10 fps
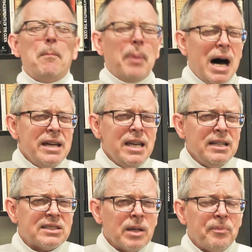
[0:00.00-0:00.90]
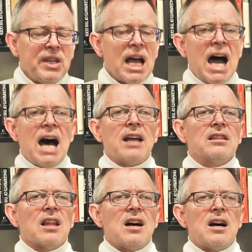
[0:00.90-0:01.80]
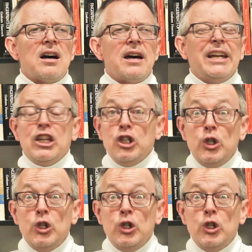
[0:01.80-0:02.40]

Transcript: buying something online,